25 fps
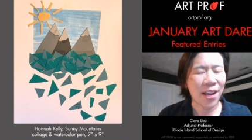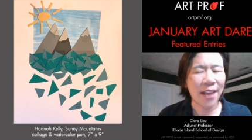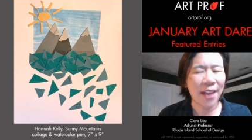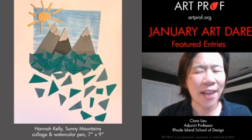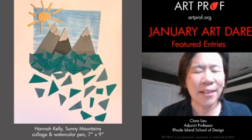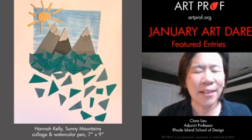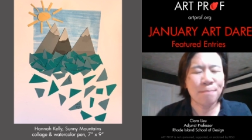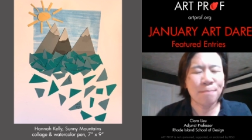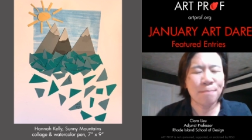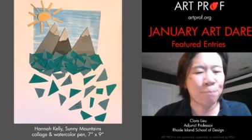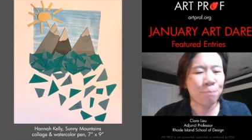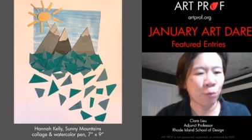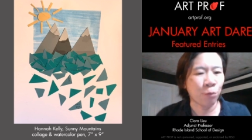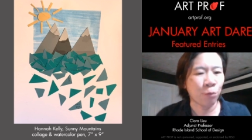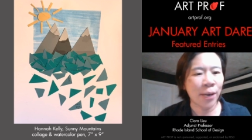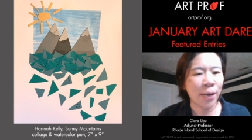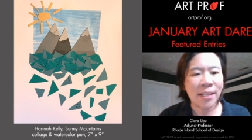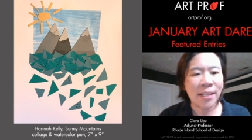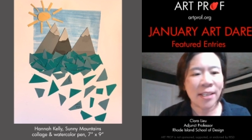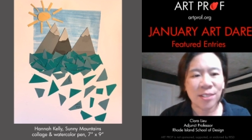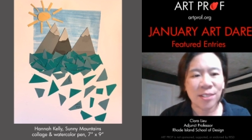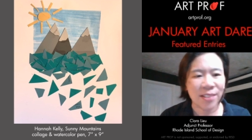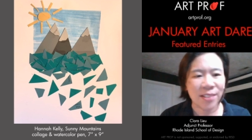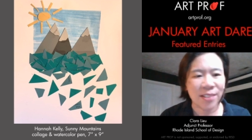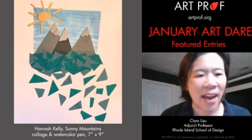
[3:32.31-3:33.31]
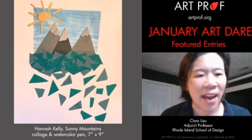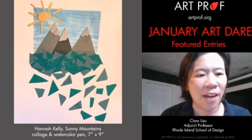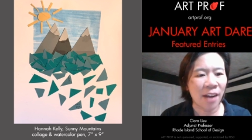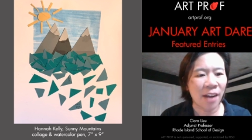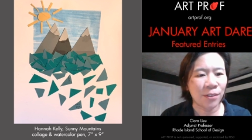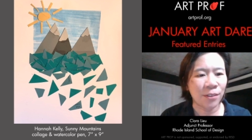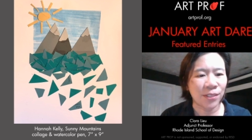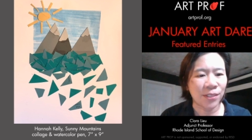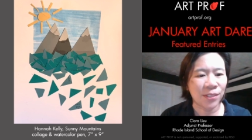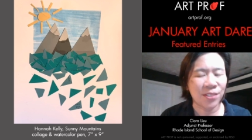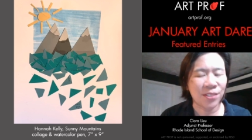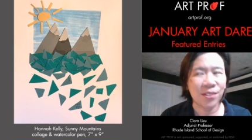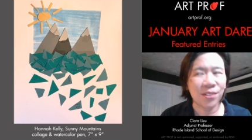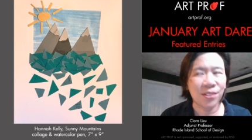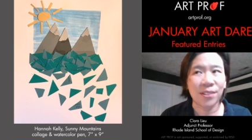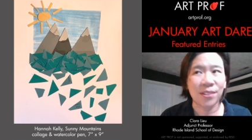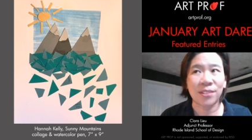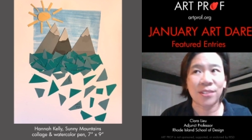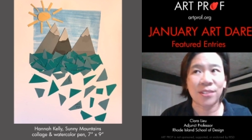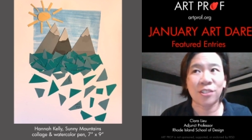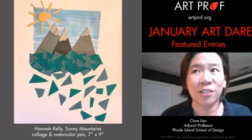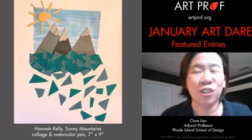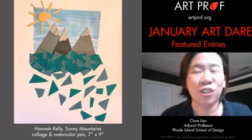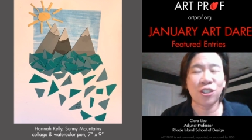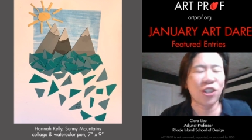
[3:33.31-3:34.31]
and it breaks down into
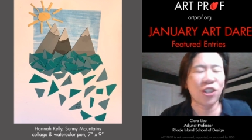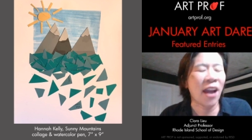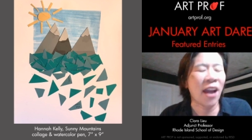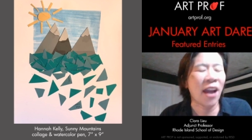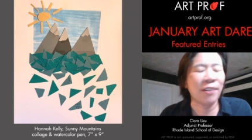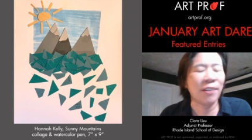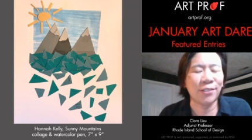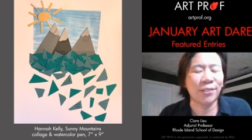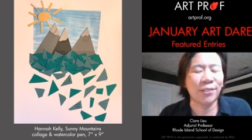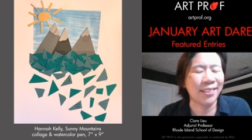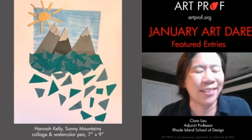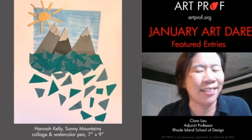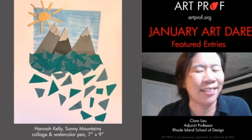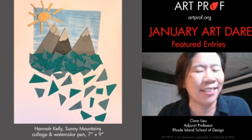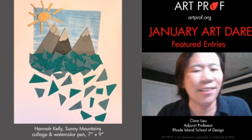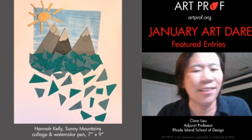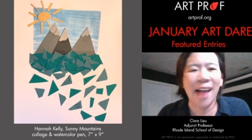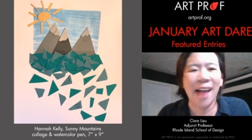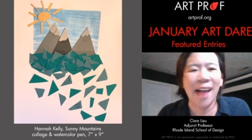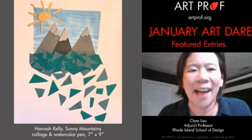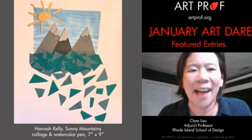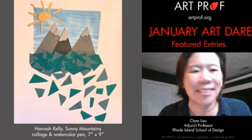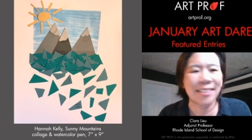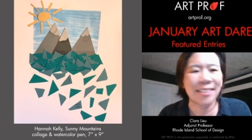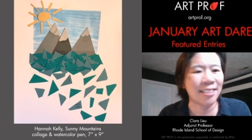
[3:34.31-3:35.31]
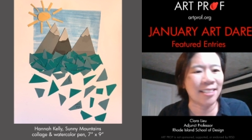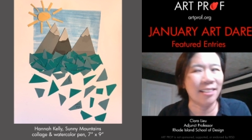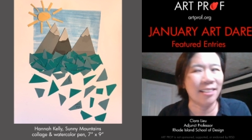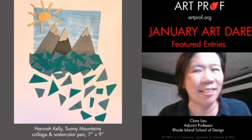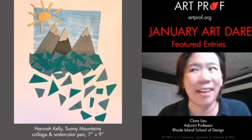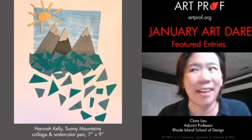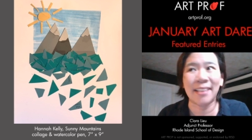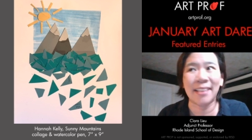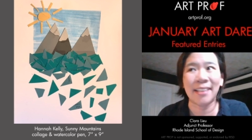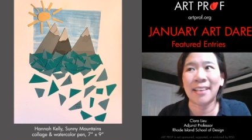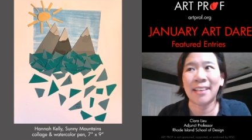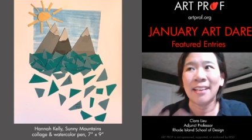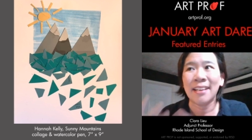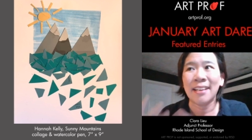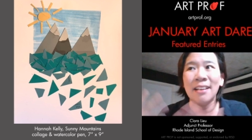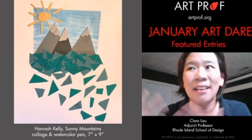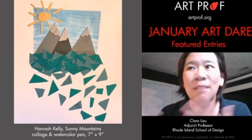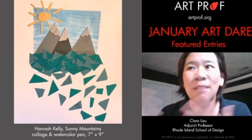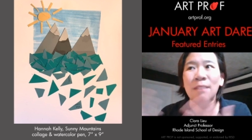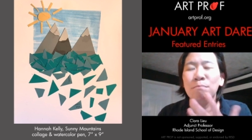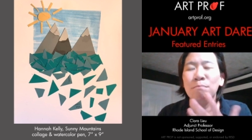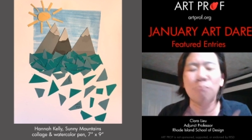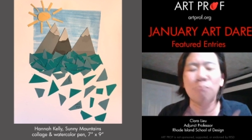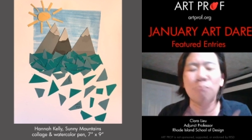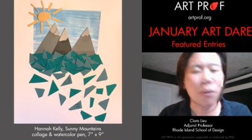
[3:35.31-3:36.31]
this shattered glass like
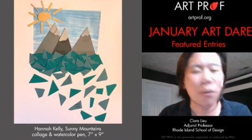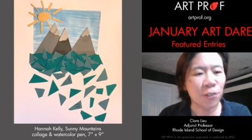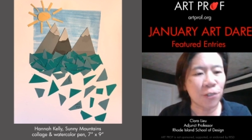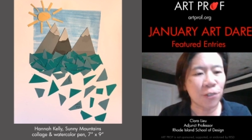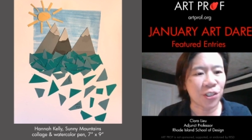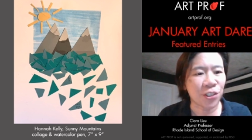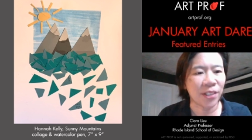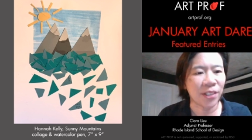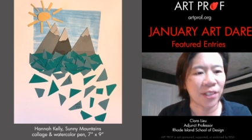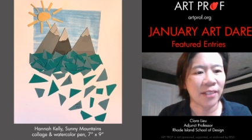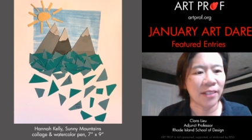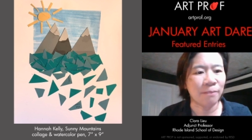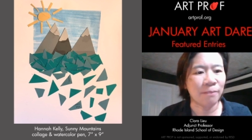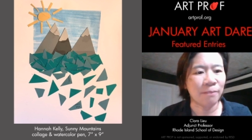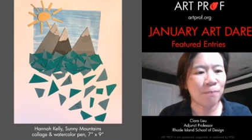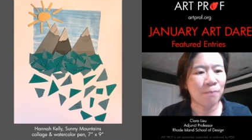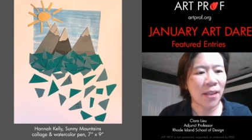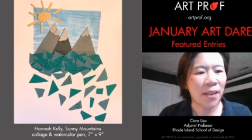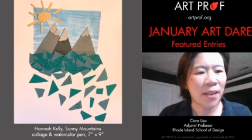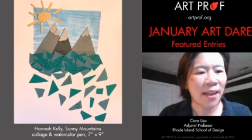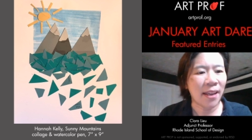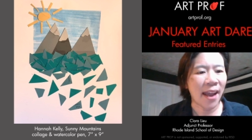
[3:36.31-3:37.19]
motion.